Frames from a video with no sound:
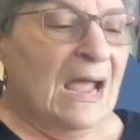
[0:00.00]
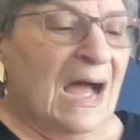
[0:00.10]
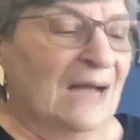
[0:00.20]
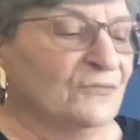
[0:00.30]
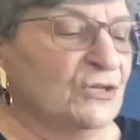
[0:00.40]

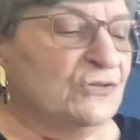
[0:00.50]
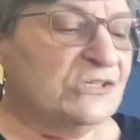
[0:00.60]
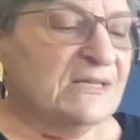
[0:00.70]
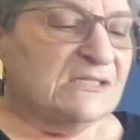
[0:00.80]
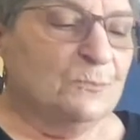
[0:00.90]
I've used
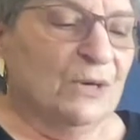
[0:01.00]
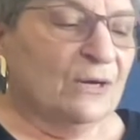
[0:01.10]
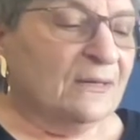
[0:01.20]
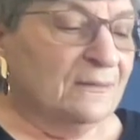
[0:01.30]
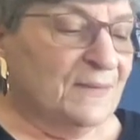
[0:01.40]
this
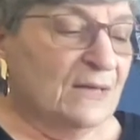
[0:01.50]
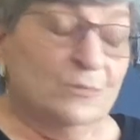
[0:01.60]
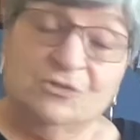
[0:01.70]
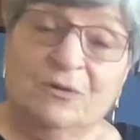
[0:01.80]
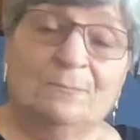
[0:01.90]
book, it
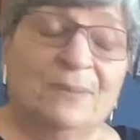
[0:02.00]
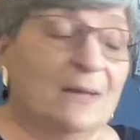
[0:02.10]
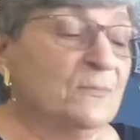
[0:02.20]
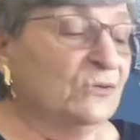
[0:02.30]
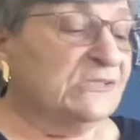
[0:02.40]
was written by
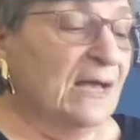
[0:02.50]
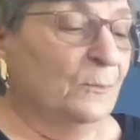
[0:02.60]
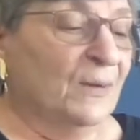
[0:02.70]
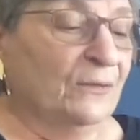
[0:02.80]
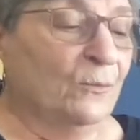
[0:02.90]
Moselle,
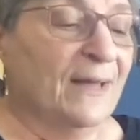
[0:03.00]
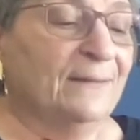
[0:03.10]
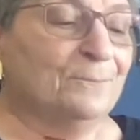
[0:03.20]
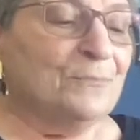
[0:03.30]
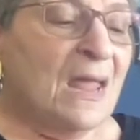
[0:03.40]
by the way,
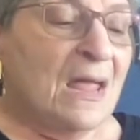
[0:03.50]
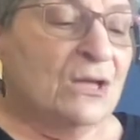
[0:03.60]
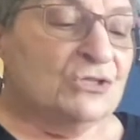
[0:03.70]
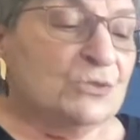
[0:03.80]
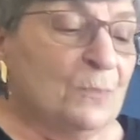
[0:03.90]

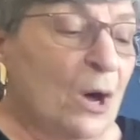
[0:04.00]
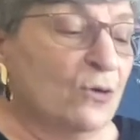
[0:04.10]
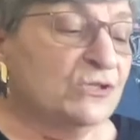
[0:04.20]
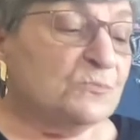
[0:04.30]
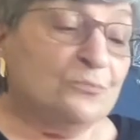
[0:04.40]
to
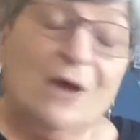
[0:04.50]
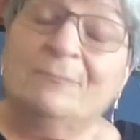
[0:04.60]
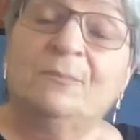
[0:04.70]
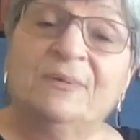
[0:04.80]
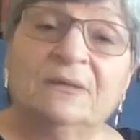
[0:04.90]
pose
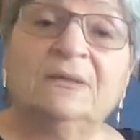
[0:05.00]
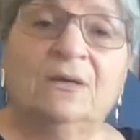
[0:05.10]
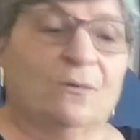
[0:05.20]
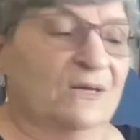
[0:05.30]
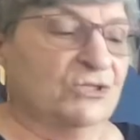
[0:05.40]
probability
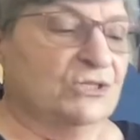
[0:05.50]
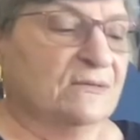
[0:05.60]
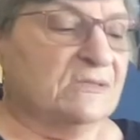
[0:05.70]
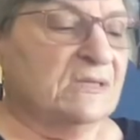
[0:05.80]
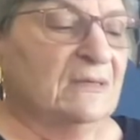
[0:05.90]

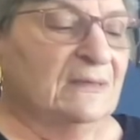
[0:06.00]
questions.